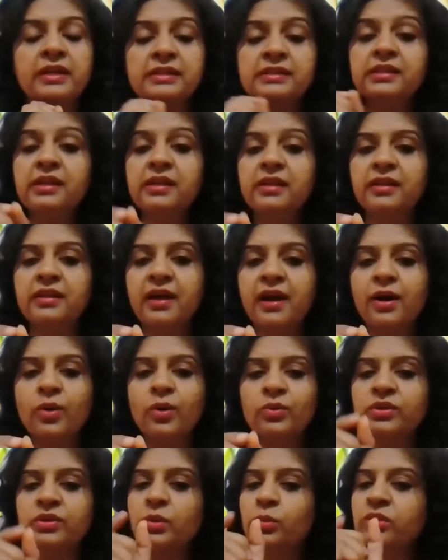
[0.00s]
Till
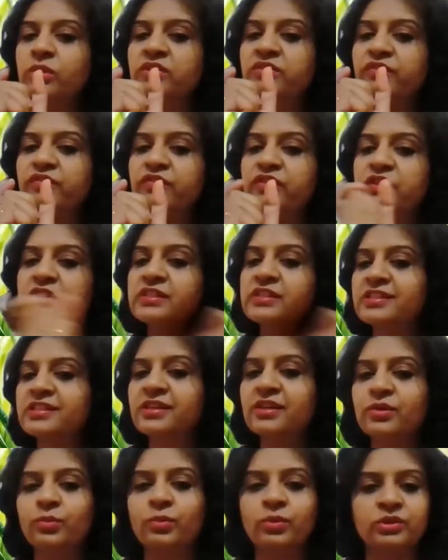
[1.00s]
now the word
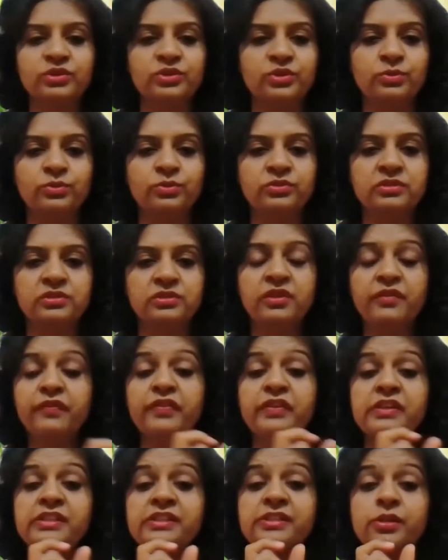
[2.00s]
filter was used, the
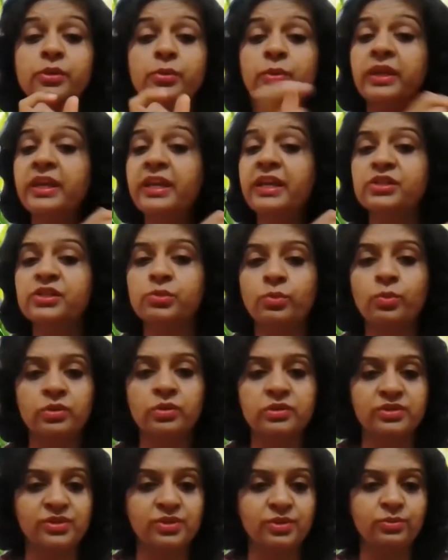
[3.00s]
filtrate
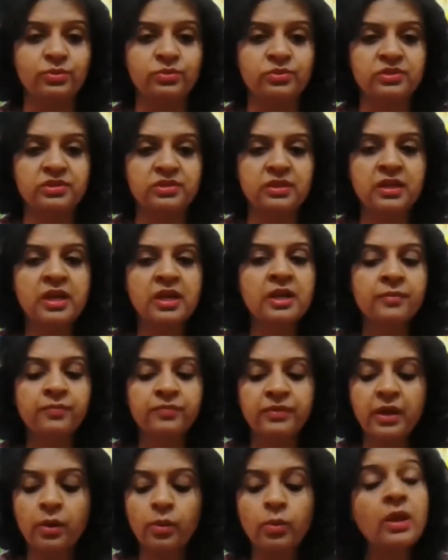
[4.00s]
was used.
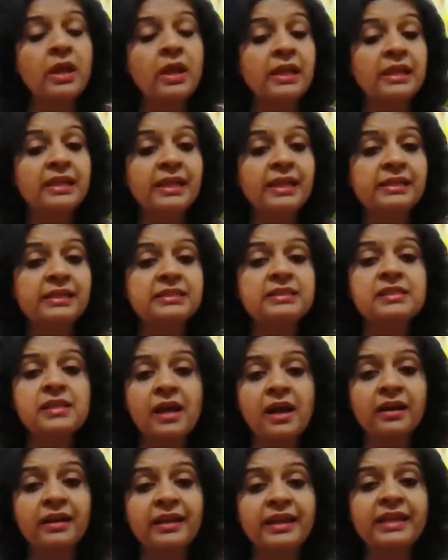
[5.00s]
Now let's
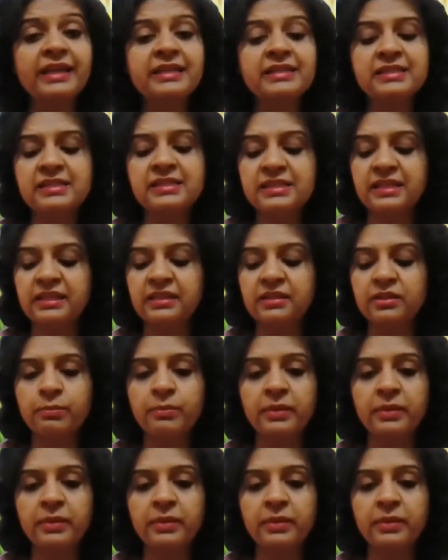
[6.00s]
again see the